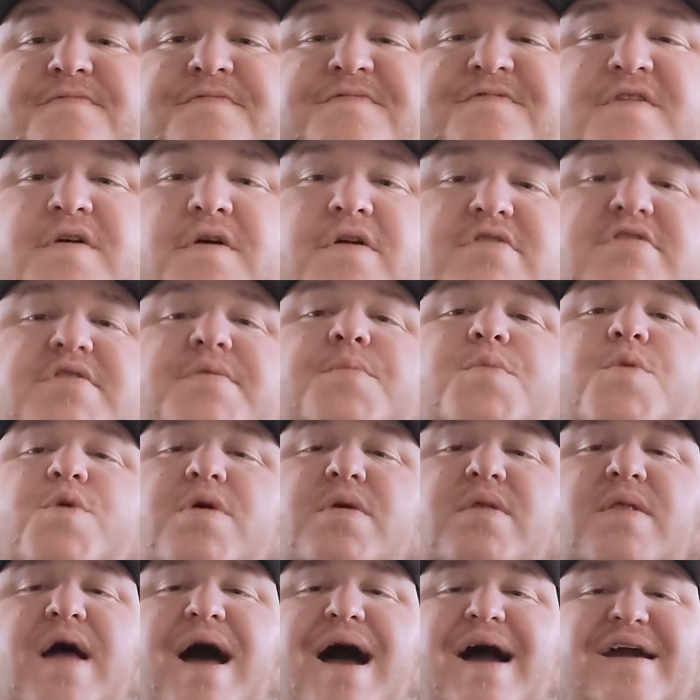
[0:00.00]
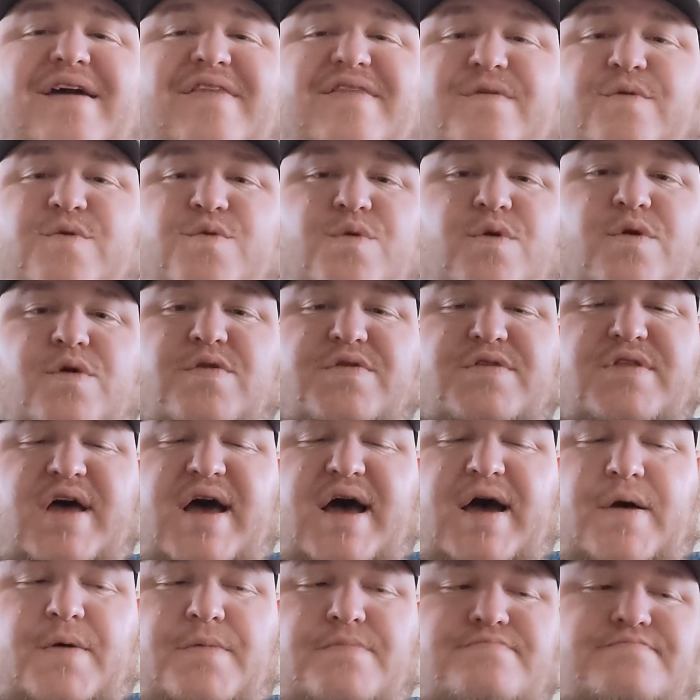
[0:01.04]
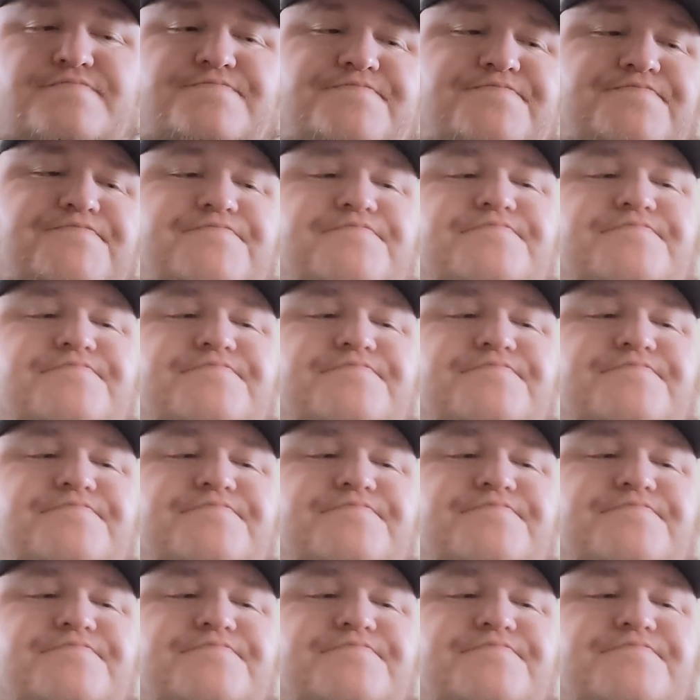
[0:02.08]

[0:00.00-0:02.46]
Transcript: Voldemort locking the world down,